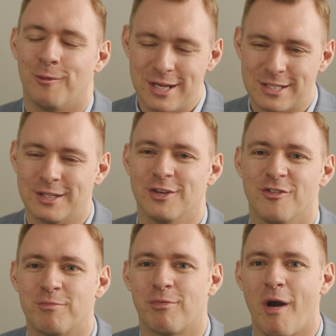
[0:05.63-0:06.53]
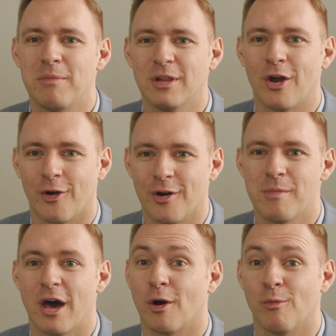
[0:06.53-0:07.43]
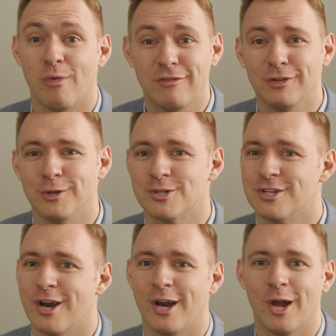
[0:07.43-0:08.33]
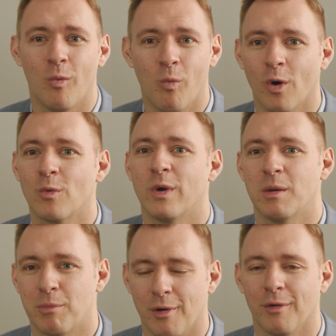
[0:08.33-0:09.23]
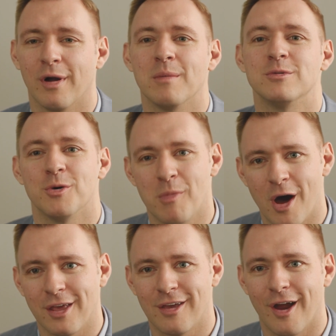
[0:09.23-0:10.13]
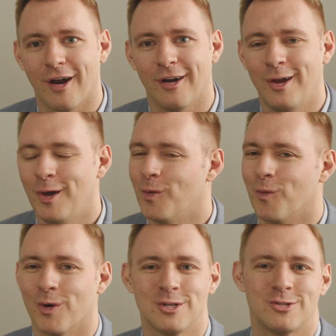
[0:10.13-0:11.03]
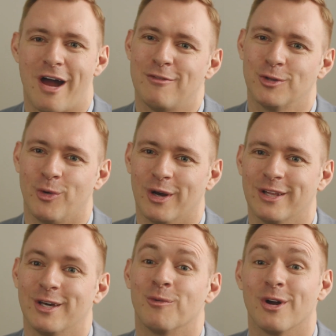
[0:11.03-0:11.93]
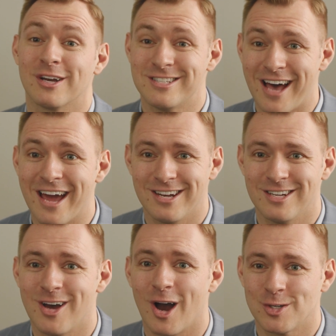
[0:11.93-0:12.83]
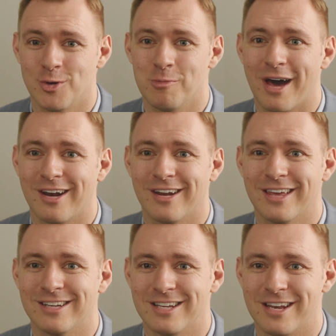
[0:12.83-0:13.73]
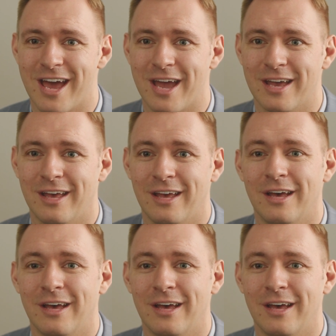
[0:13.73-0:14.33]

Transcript: Recently, you've probably heard about our revolutionary award-winning program, Domani Care. Word has traveled quickly and we're excited to talk to you about it again today.